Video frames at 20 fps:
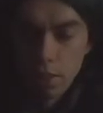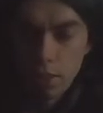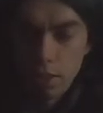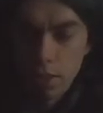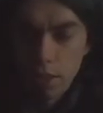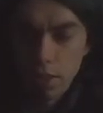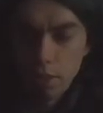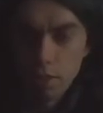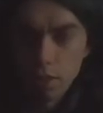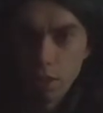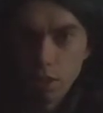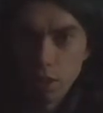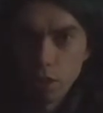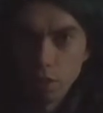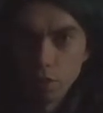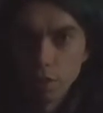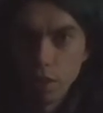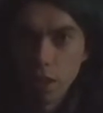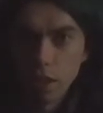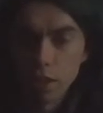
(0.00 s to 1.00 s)
theories
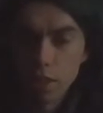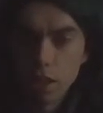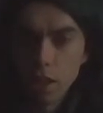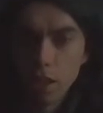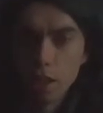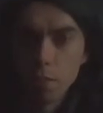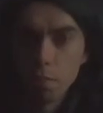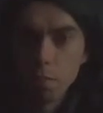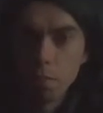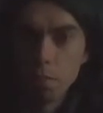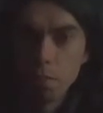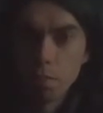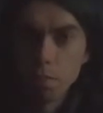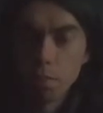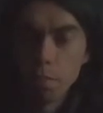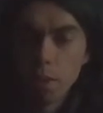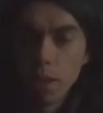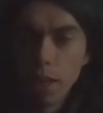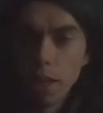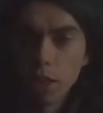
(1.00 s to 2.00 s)
of their time,
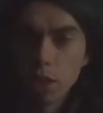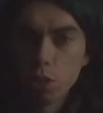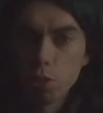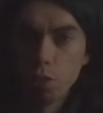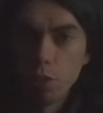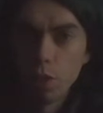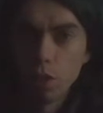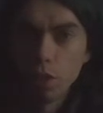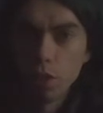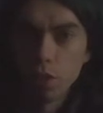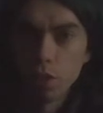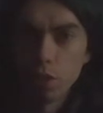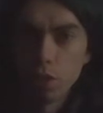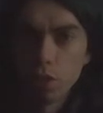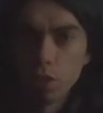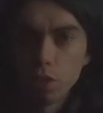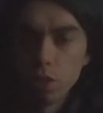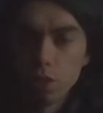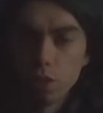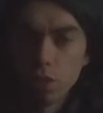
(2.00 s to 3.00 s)
blacks were not
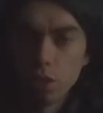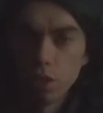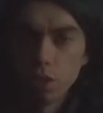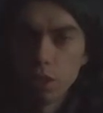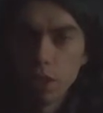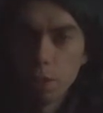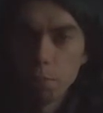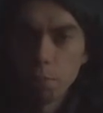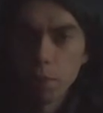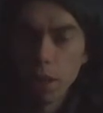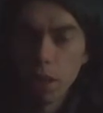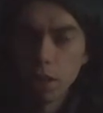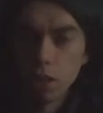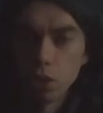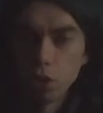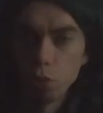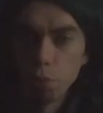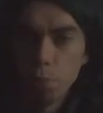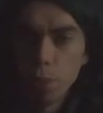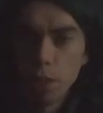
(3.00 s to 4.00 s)
the same kind
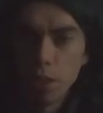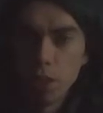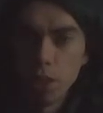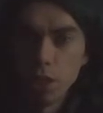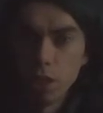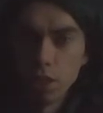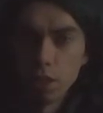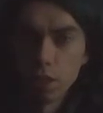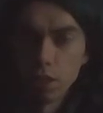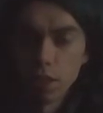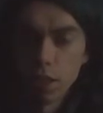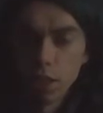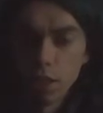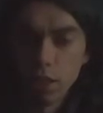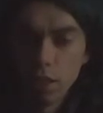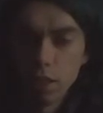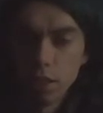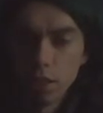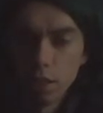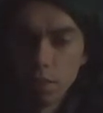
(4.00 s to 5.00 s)
of species as they
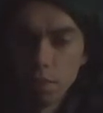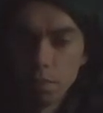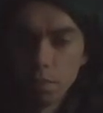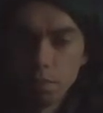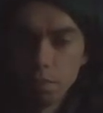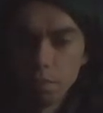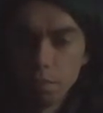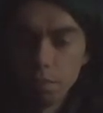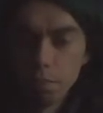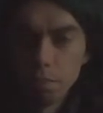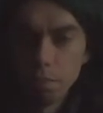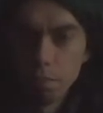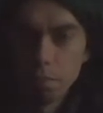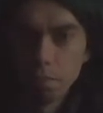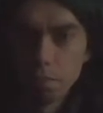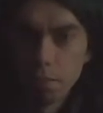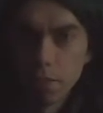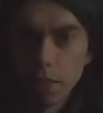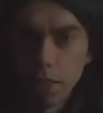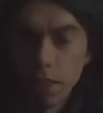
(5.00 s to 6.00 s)
are,
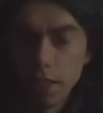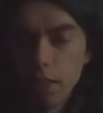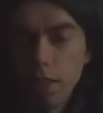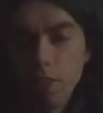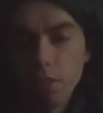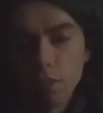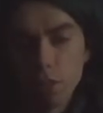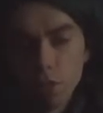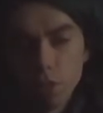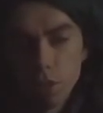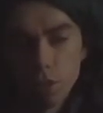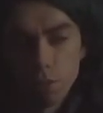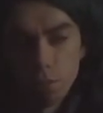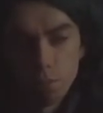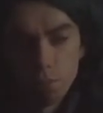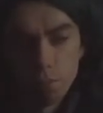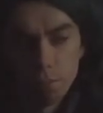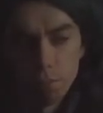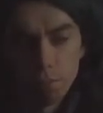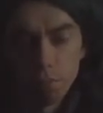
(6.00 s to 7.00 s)
and therefore,
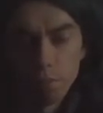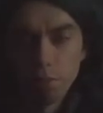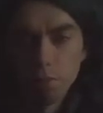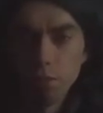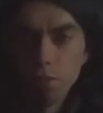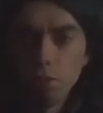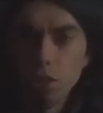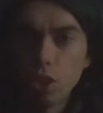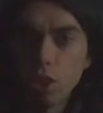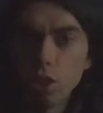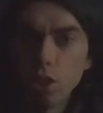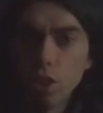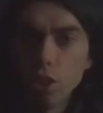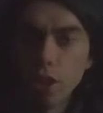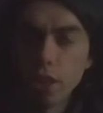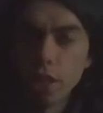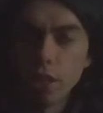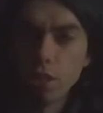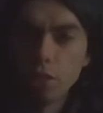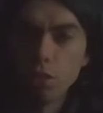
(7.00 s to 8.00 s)

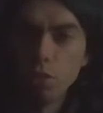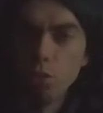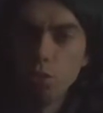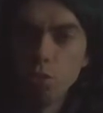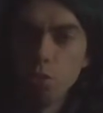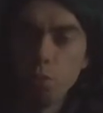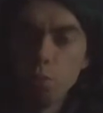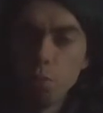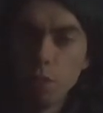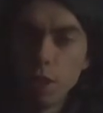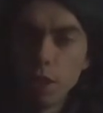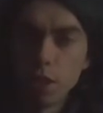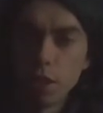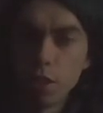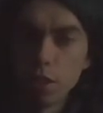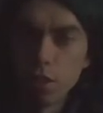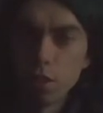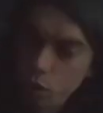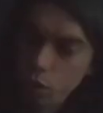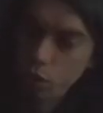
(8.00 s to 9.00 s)
okay, to the
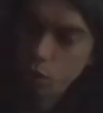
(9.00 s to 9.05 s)
last.